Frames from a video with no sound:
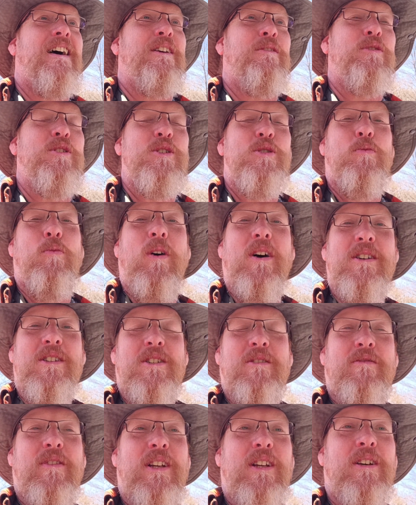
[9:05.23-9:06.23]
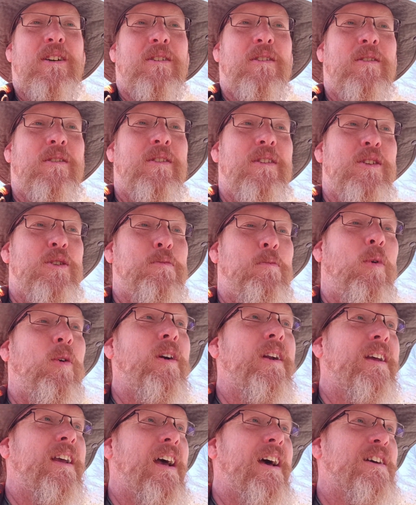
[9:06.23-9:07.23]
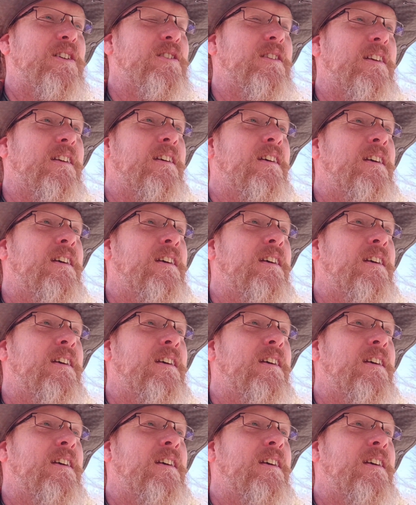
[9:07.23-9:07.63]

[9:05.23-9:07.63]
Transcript: just watched a video this morning, actually,